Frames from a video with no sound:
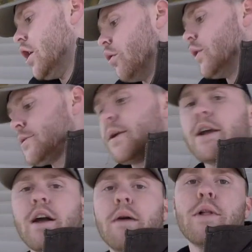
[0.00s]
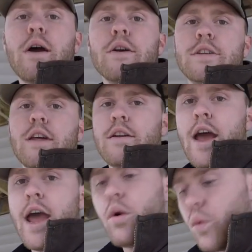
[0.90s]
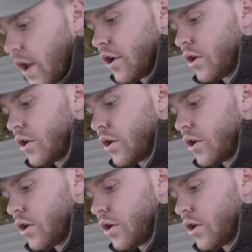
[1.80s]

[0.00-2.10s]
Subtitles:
we spent a couple hours the other night, whittled